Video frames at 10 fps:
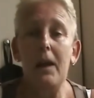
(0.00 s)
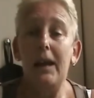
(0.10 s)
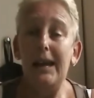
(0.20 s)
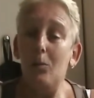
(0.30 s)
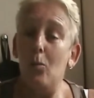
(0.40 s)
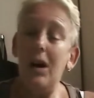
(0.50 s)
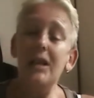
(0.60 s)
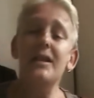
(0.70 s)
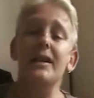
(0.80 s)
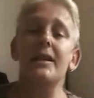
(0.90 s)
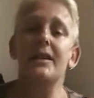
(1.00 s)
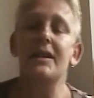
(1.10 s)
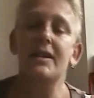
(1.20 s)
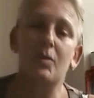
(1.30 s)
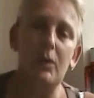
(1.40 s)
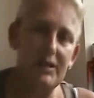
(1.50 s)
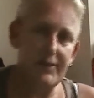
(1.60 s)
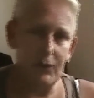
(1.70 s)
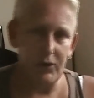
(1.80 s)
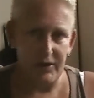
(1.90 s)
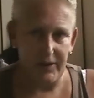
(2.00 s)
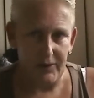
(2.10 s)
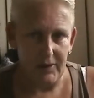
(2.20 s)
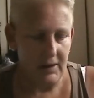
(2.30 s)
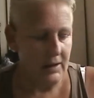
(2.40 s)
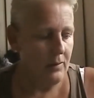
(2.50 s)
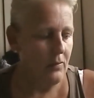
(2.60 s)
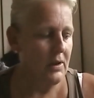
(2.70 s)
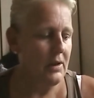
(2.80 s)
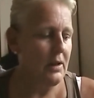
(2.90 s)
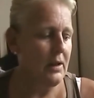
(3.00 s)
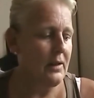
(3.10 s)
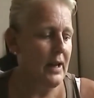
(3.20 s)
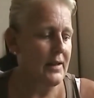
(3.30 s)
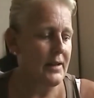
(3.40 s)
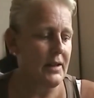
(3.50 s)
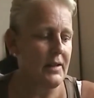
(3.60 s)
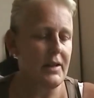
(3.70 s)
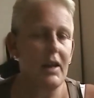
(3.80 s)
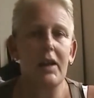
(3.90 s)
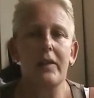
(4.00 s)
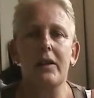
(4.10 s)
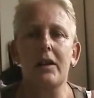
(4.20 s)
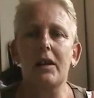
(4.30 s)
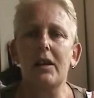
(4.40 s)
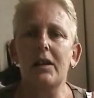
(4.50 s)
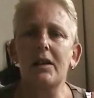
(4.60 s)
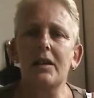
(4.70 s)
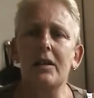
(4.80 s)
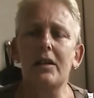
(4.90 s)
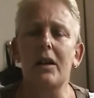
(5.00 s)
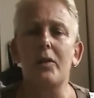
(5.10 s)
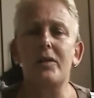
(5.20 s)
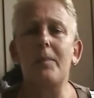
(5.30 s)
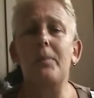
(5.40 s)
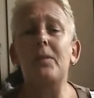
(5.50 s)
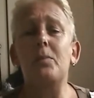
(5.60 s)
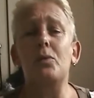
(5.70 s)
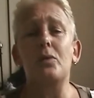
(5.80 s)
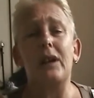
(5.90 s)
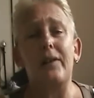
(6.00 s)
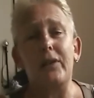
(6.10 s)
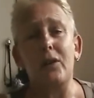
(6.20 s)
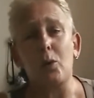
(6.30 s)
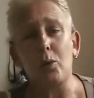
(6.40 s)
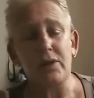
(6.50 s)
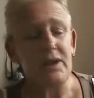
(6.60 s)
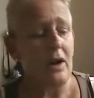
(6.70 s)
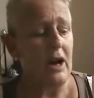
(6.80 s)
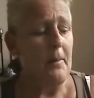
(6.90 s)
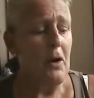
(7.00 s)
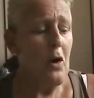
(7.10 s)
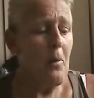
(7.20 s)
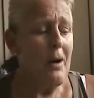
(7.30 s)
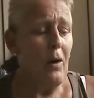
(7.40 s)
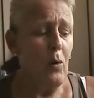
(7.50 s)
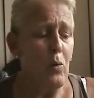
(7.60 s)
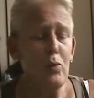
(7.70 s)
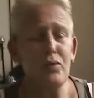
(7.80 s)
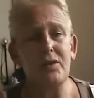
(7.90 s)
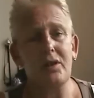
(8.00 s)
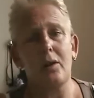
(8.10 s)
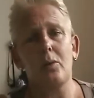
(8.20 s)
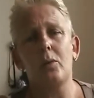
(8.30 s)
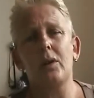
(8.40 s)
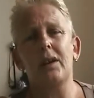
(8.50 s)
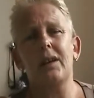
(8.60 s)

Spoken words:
in one sense, it's 24/7. In that sense, that some people have it all the time, but also